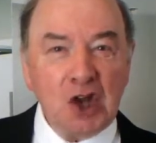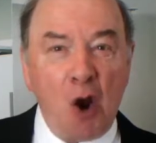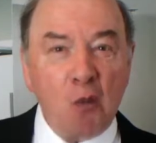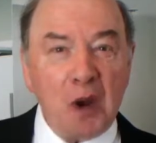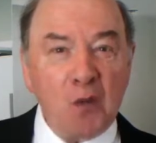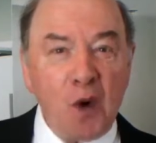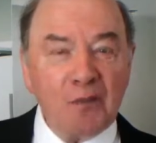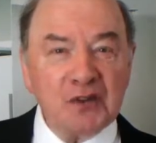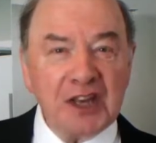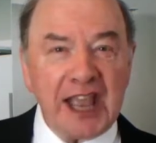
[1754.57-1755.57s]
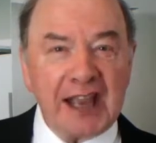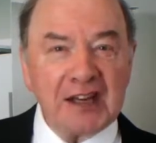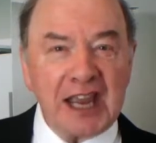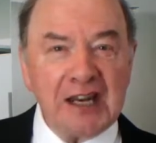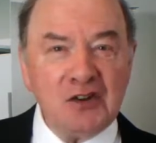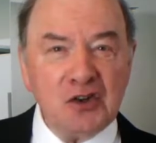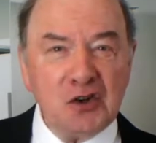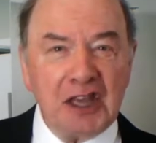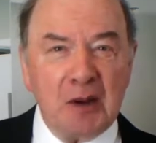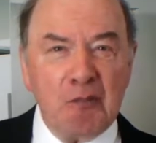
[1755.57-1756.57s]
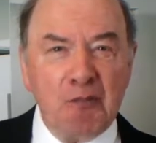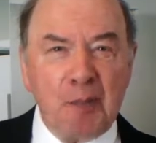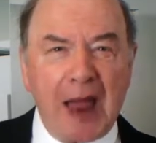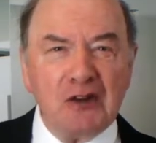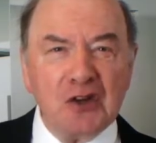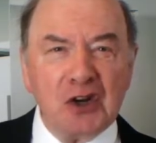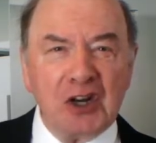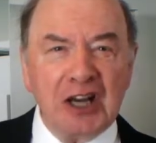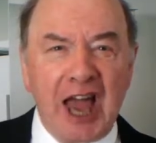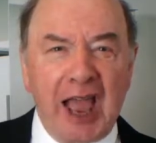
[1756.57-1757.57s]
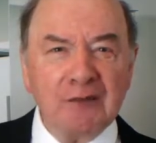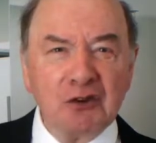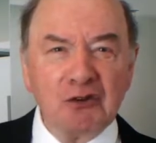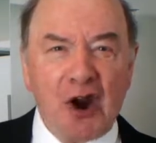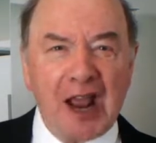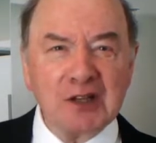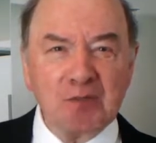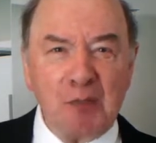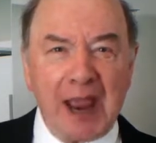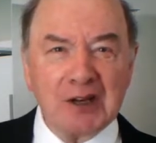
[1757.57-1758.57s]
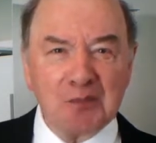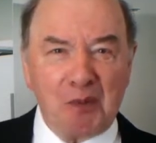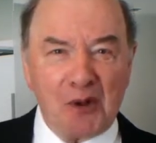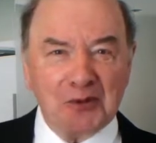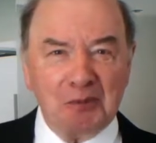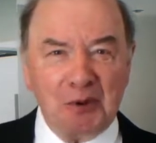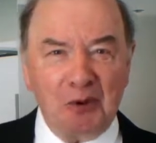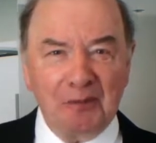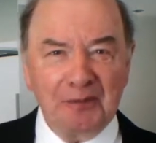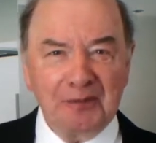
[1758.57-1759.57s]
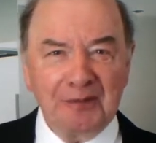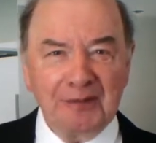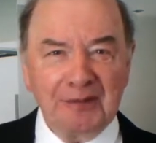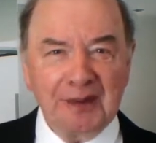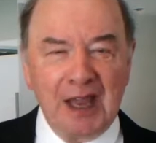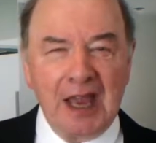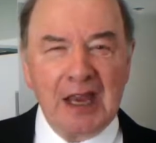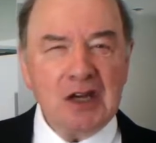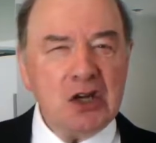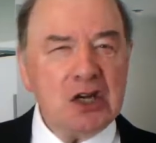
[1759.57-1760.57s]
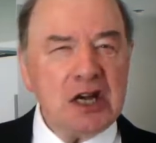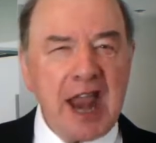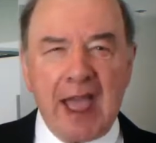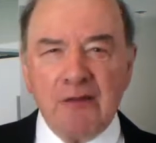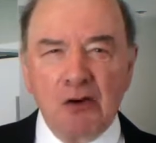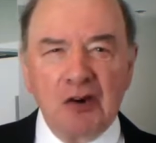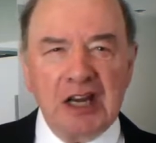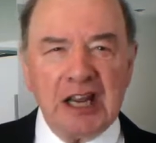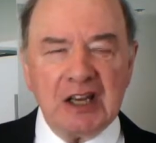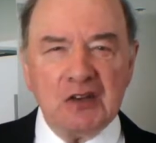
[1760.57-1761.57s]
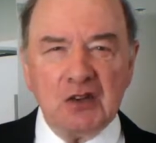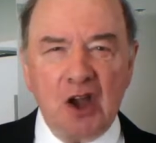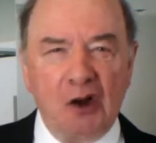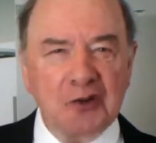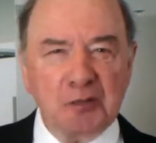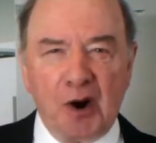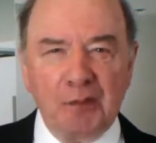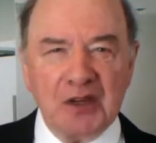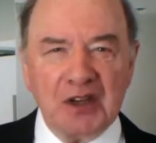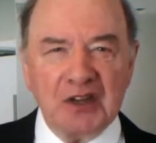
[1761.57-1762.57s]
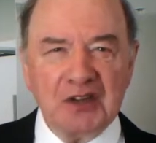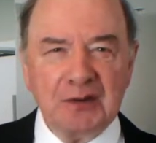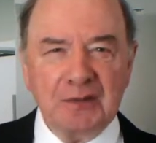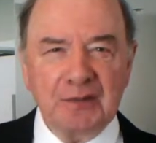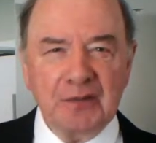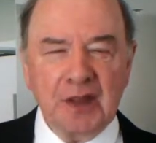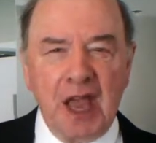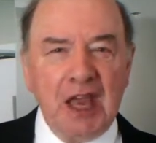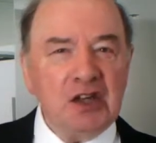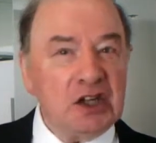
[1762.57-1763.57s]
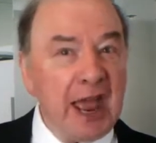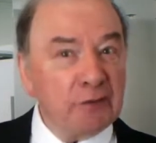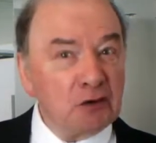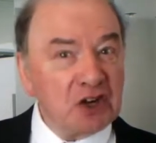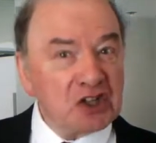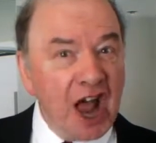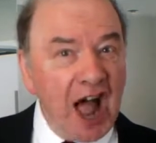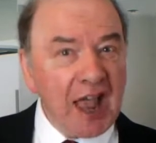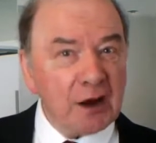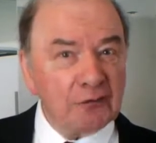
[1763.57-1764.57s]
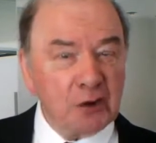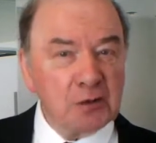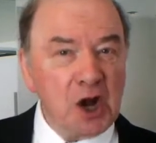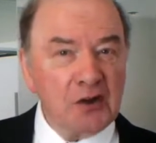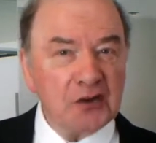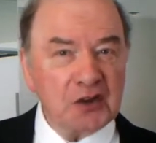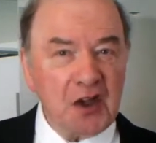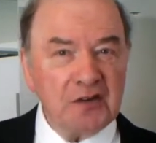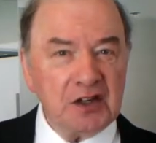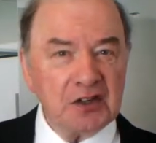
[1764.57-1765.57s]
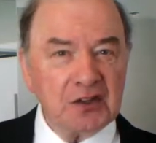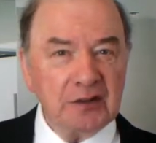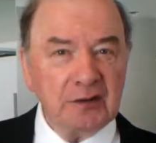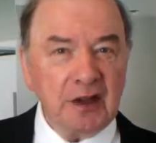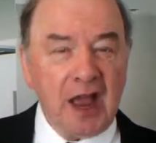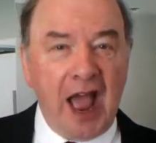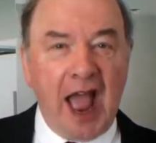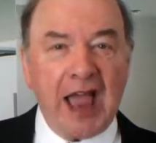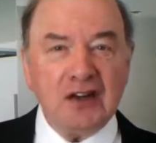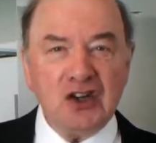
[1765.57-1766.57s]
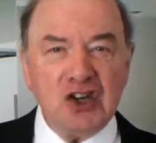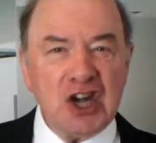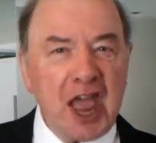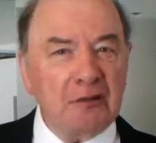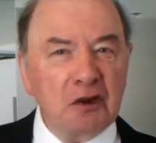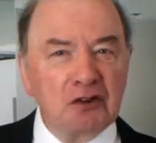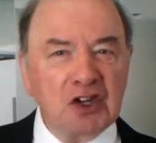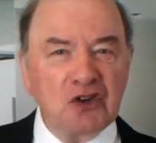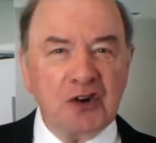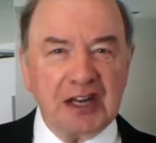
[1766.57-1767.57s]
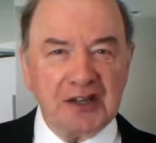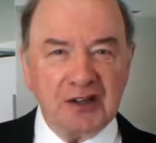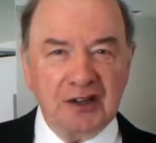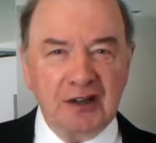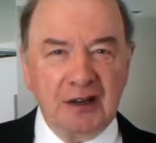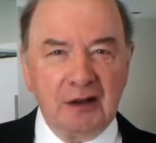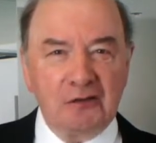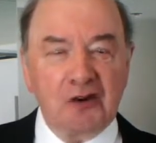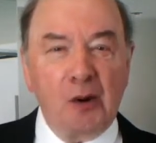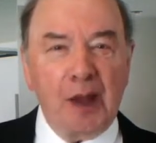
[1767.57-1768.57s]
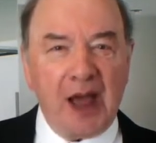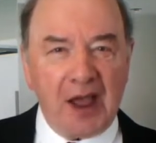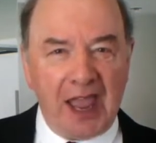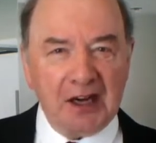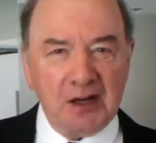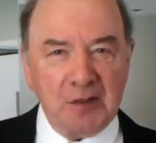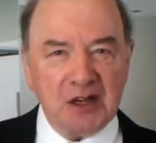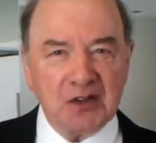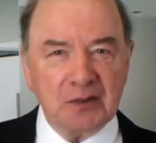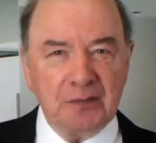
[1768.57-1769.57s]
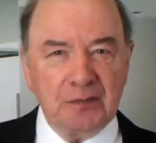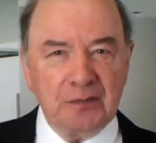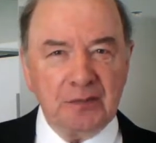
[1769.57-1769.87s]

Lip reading: Don't we want to get into the abundant life Christ makes possible? Never release God's promises. Never retire from God's service, and never retreat from our enemies.